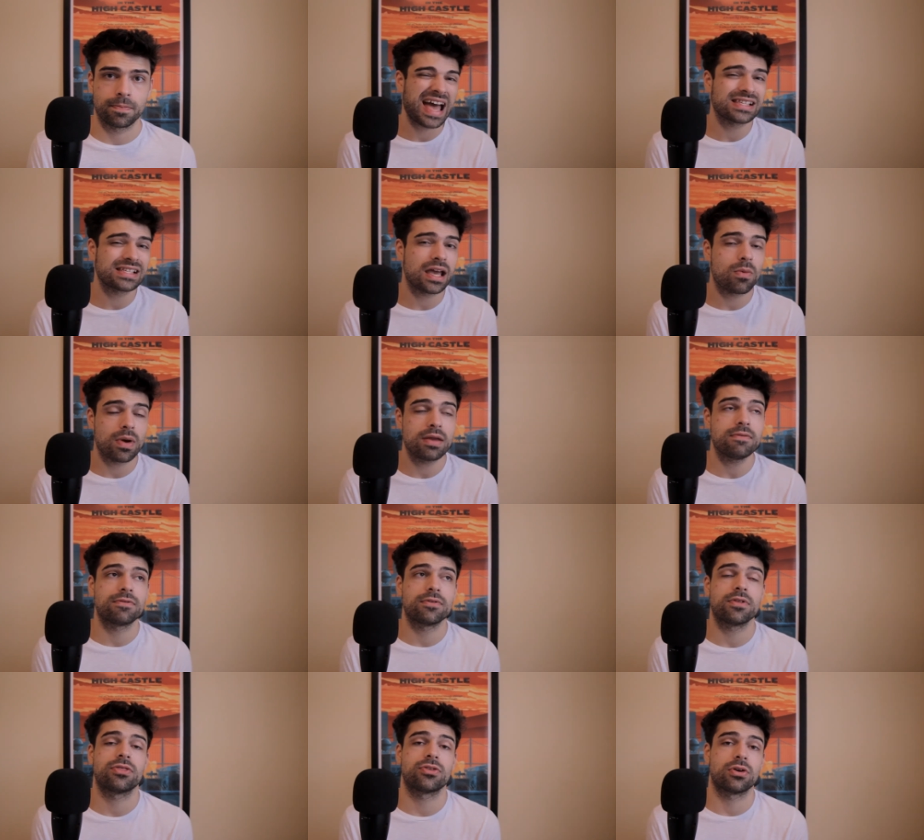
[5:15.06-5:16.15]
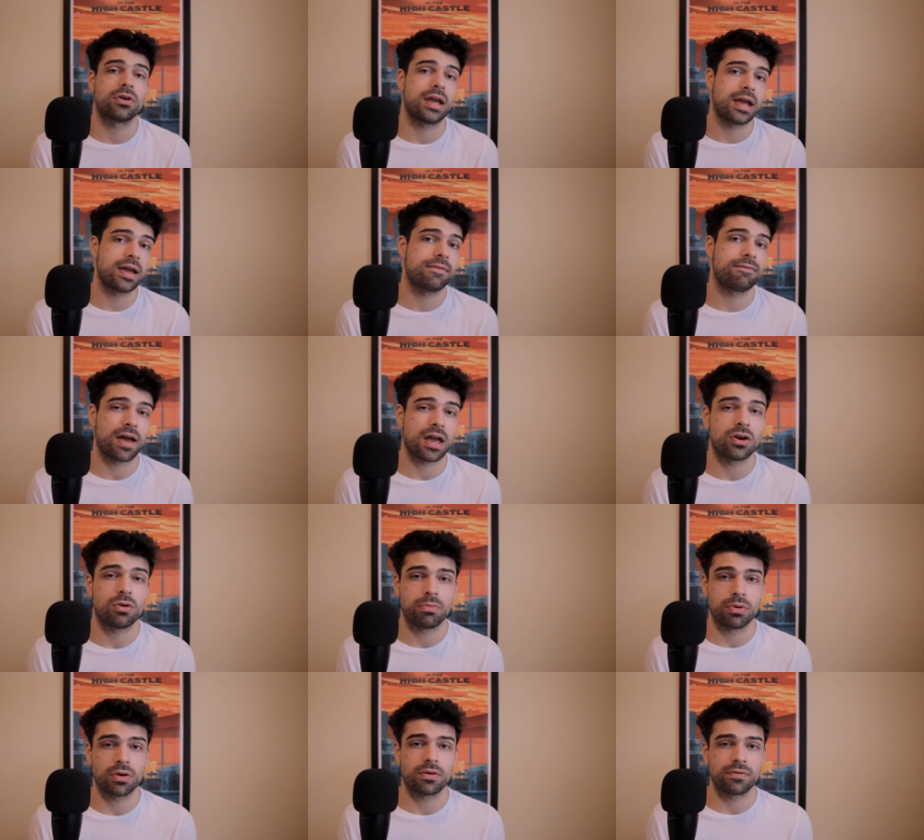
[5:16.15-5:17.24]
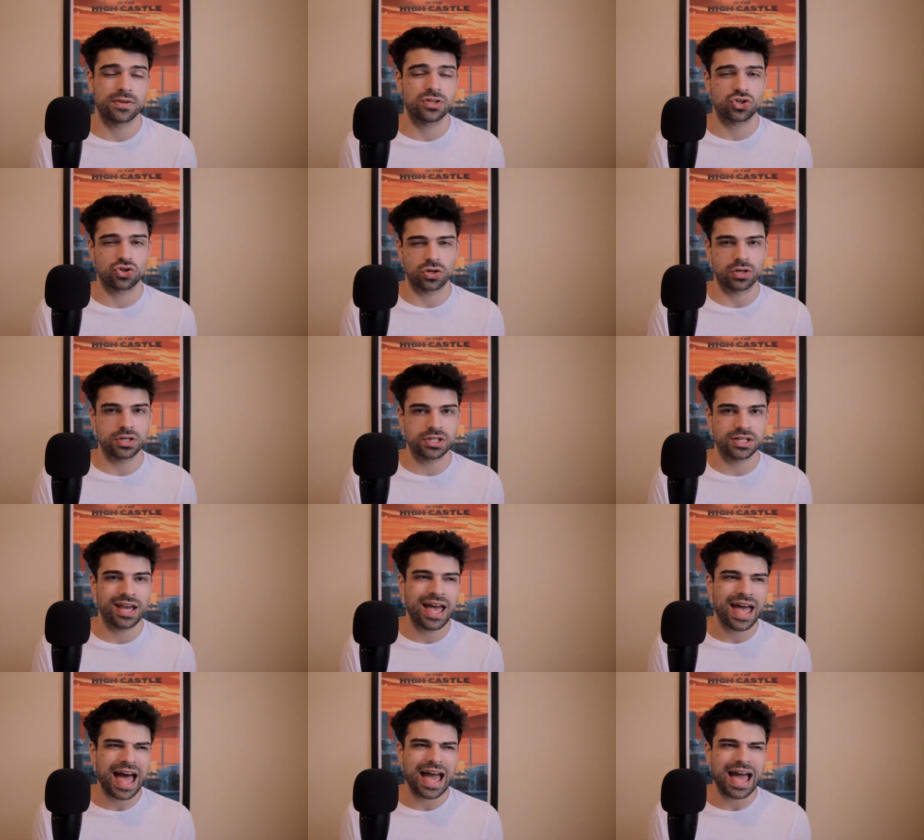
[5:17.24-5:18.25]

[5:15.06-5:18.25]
As I wait for the third and final book of this trilogy,